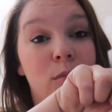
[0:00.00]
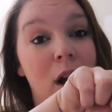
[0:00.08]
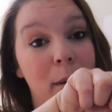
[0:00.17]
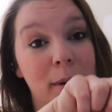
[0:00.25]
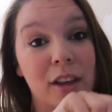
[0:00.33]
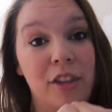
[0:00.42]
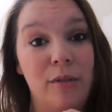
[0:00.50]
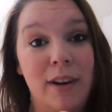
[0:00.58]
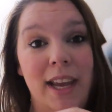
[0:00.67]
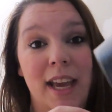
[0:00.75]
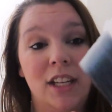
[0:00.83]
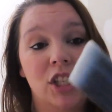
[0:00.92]
probably a
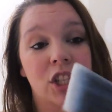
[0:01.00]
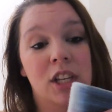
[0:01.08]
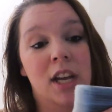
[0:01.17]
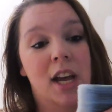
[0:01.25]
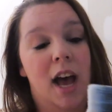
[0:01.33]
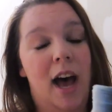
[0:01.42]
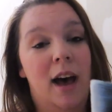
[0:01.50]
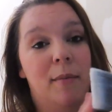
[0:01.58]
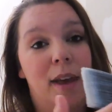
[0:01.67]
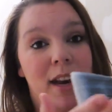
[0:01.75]
three inch, um,